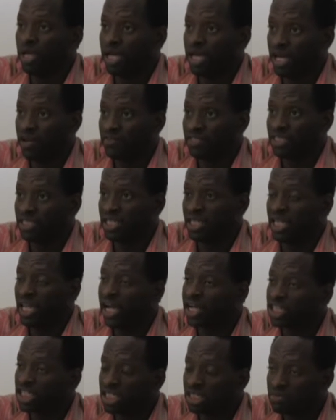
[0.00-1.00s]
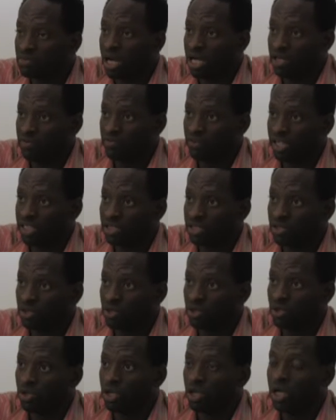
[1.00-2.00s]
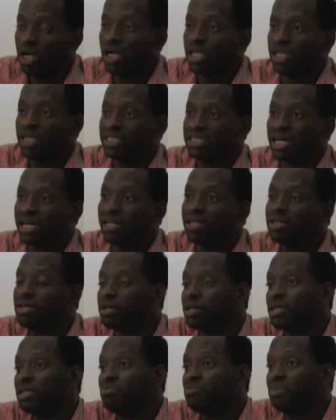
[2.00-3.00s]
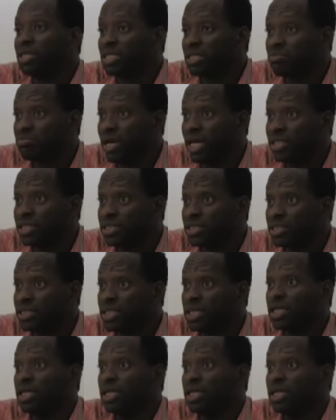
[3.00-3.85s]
AFC elections manifesto, there's a clear commitment